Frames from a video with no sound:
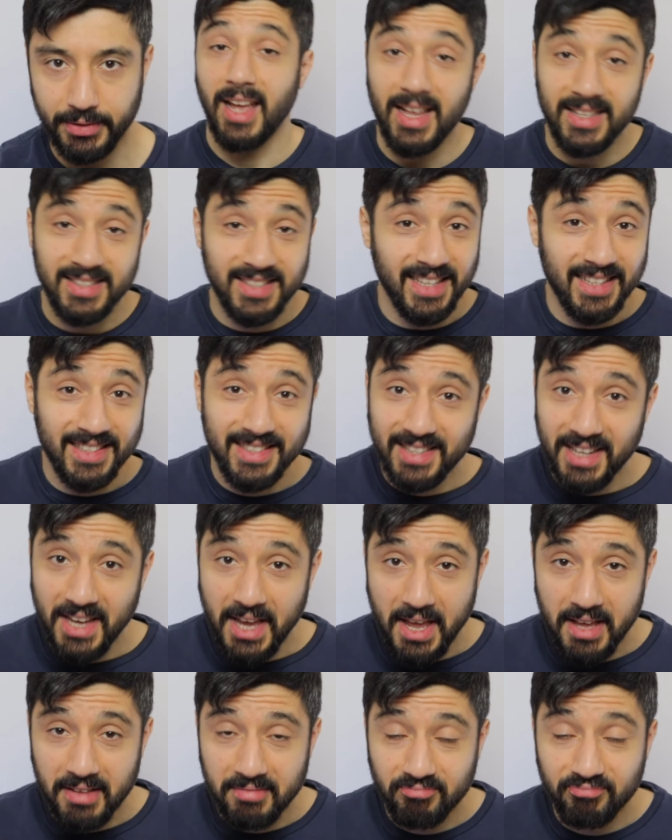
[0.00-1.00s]
As they
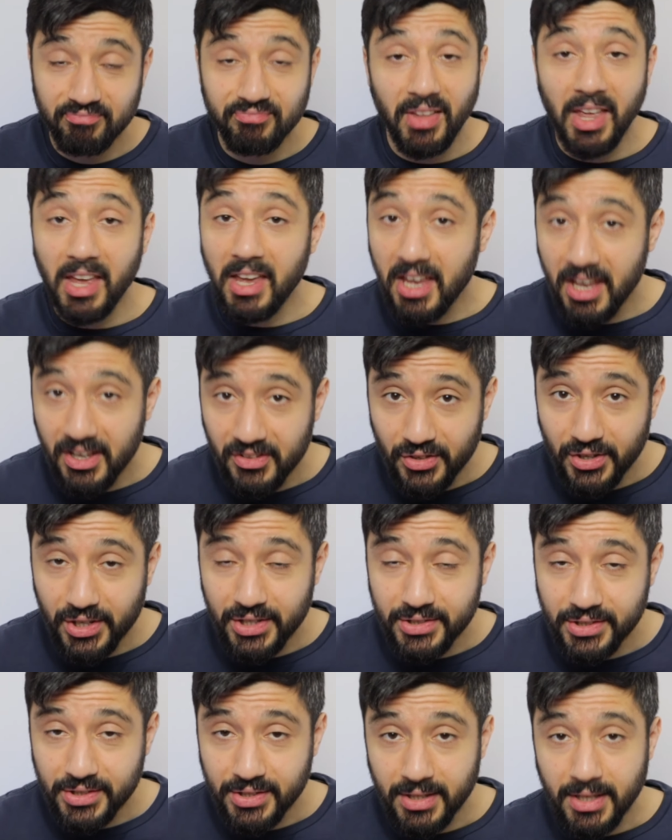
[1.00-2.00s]
say,
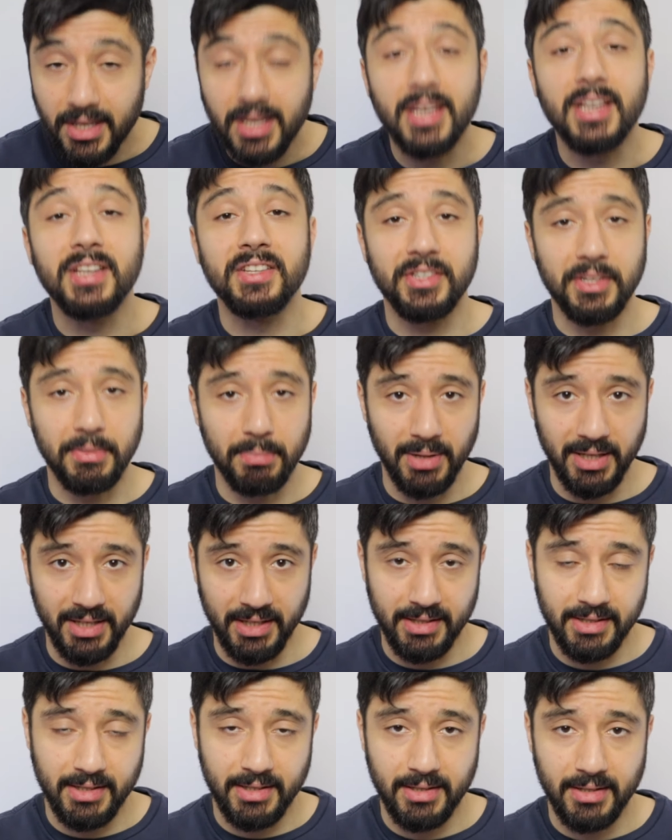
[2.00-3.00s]
ignorance is a
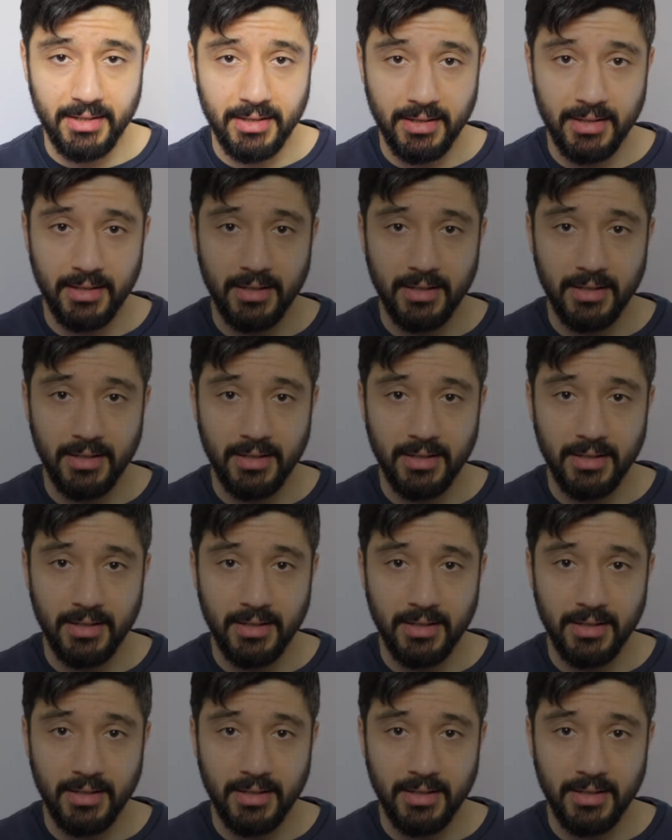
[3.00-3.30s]
bliss.